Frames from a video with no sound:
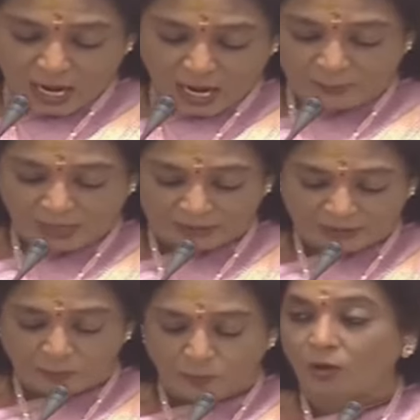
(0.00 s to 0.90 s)
and make
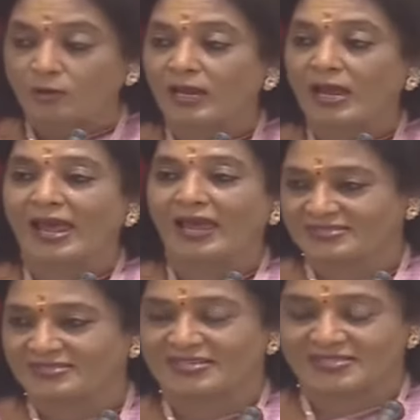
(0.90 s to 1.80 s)
them more
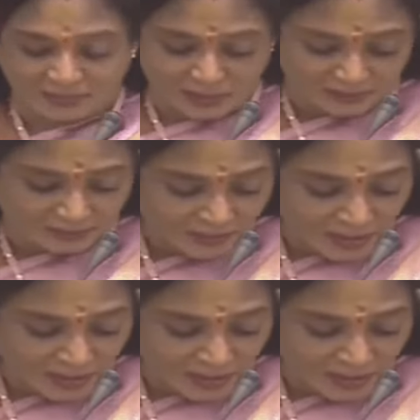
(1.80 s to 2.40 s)
accessible.